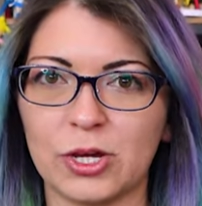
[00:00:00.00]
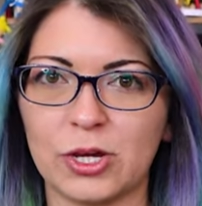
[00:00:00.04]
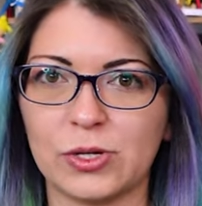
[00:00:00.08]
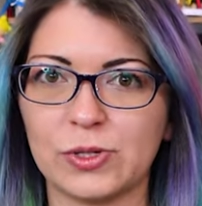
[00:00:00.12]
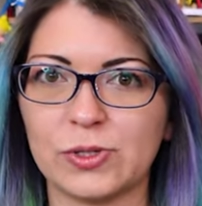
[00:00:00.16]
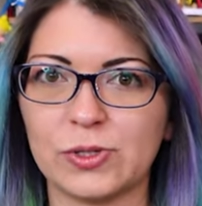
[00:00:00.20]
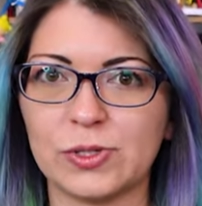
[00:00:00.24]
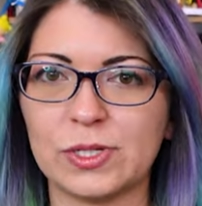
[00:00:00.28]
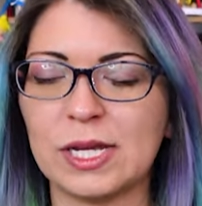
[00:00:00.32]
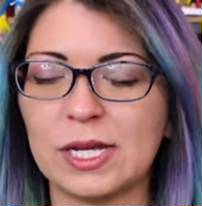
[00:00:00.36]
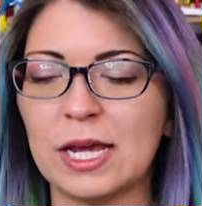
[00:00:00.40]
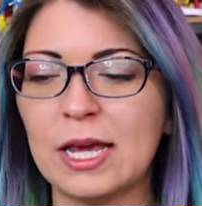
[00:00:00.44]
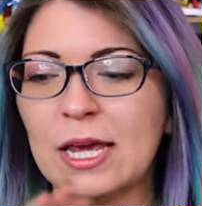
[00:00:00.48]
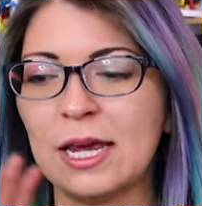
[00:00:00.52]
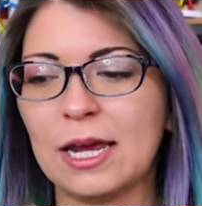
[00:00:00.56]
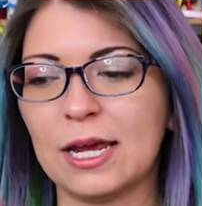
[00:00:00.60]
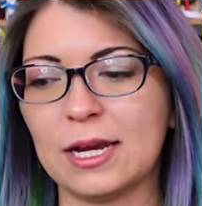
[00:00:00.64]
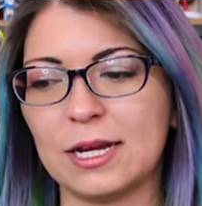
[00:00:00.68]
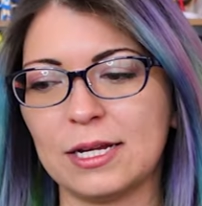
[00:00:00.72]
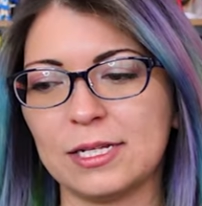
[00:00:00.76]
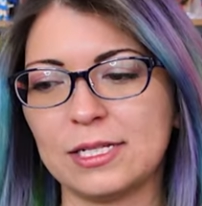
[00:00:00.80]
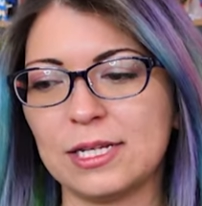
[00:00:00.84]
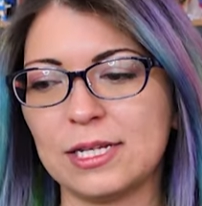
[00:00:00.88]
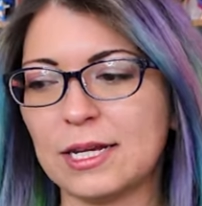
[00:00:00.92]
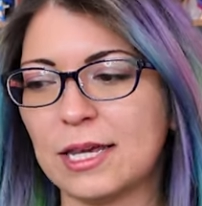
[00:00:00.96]
those
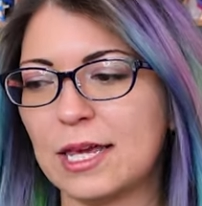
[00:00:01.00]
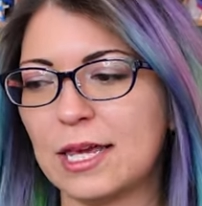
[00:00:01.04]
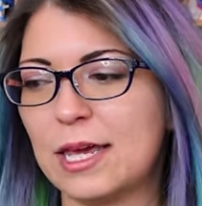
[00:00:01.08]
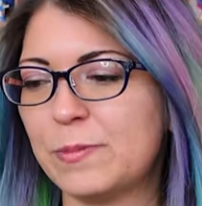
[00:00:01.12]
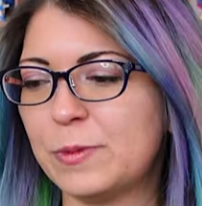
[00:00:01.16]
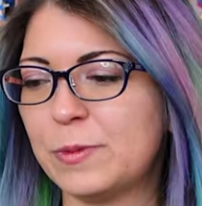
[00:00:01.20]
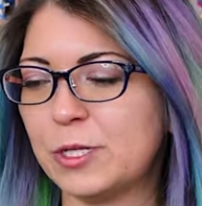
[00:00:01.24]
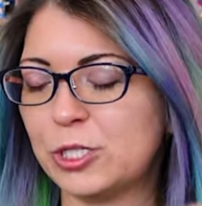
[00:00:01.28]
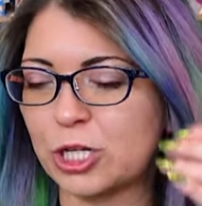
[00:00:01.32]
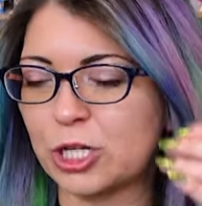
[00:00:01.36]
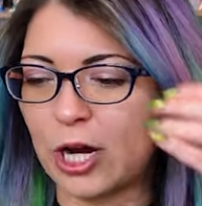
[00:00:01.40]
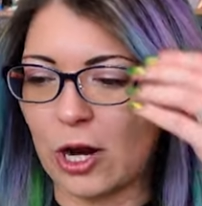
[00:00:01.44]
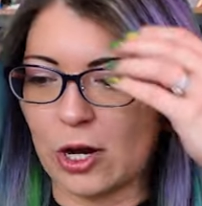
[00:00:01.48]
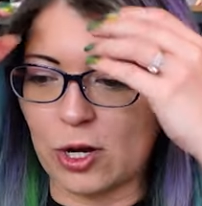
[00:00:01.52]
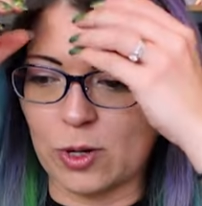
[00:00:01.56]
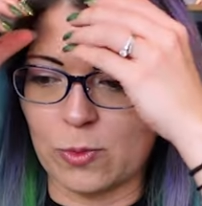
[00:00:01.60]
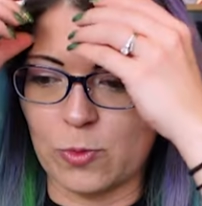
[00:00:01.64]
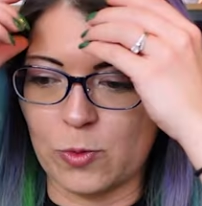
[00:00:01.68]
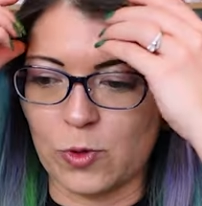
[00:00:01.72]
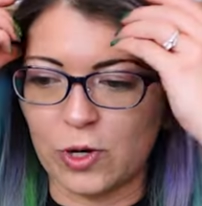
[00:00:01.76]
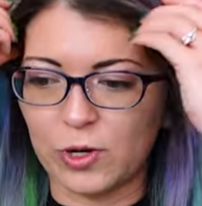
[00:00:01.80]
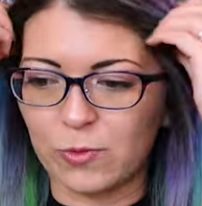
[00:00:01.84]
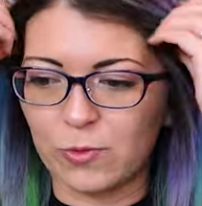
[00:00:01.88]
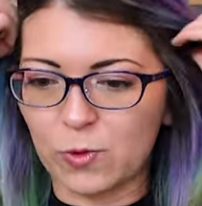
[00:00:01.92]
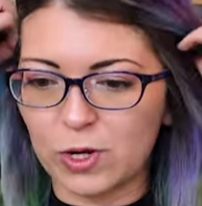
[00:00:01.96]
and I didn't keep the
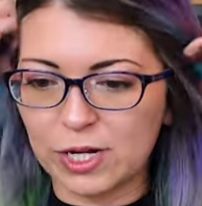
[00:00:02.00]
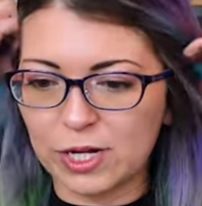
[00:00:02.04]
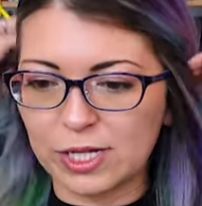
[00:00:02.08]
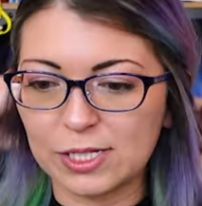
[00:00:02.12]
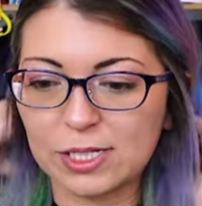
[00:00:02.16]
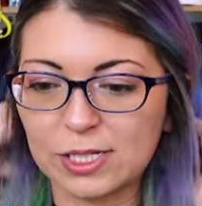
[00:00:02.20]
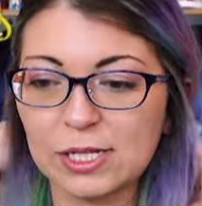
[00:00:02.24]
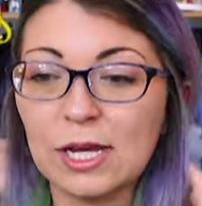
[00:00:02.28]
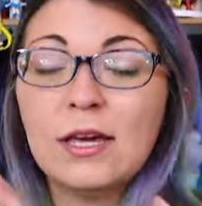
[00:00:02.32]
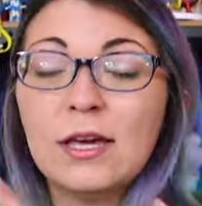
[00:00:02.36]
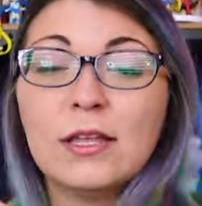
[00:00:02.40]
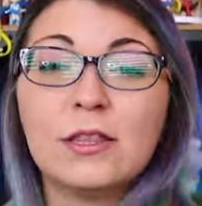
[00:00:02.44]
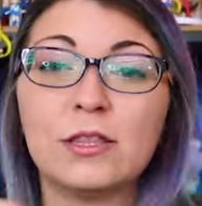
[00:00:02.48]
checkerboard ones.